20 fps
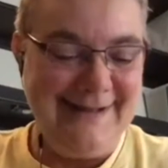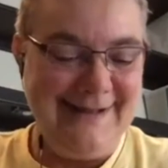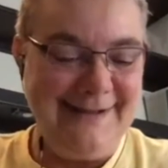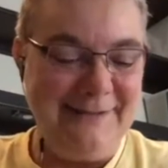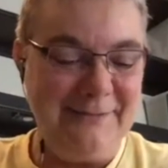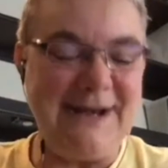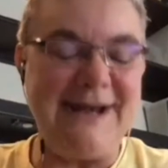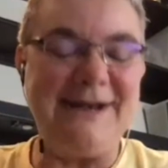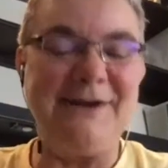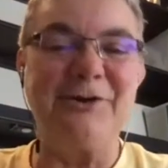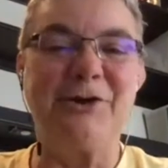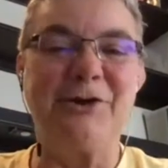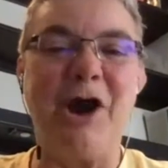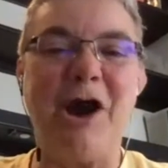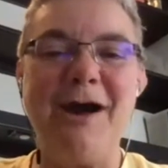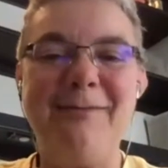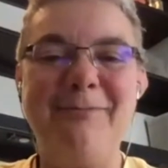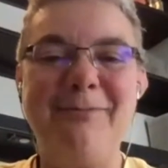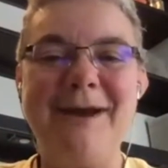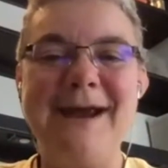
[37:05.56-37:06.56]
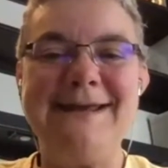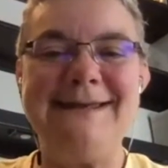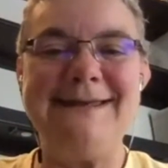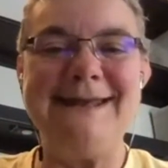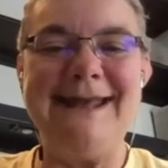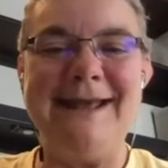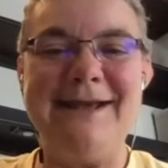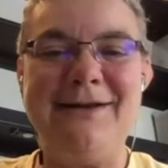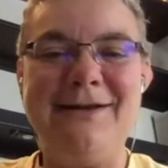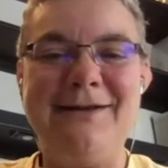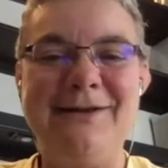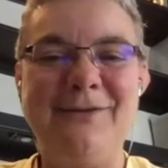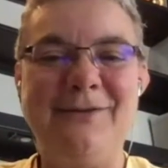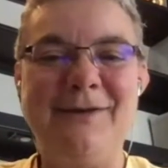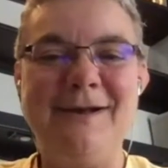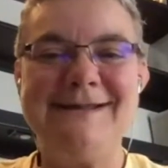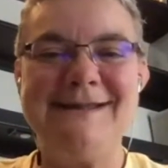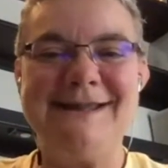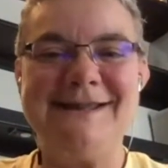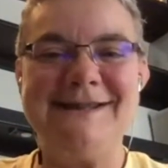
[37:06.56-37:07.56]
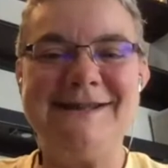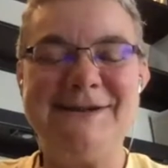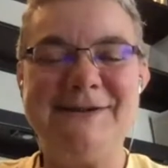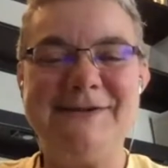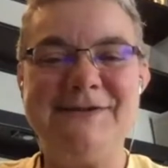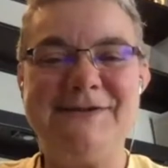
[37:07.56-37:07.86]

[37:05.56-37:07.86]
Didn't her car break down? It wasn't that she was